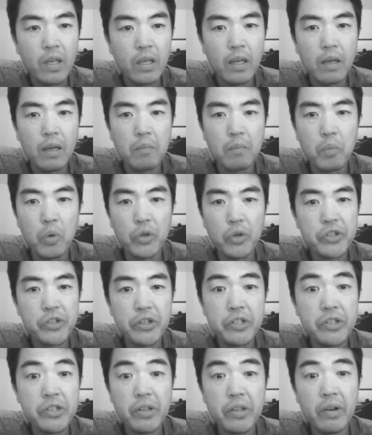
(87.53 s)
More
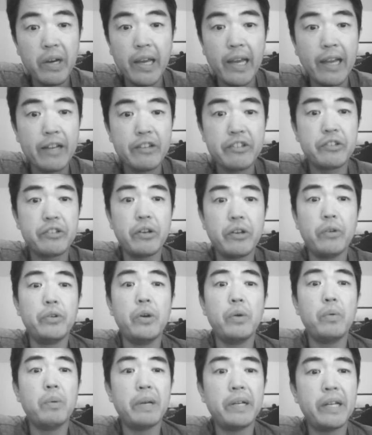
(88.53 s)
seriously though, I actually don't
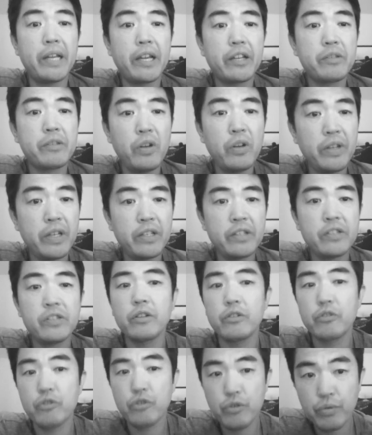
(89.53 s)
know what my next move is.
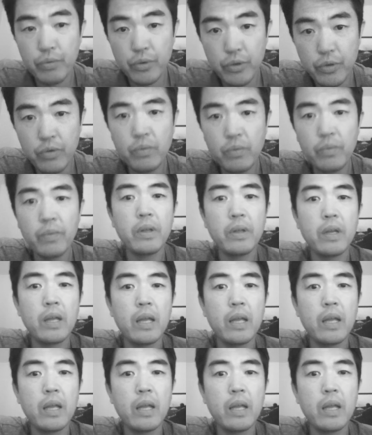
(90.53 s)
True.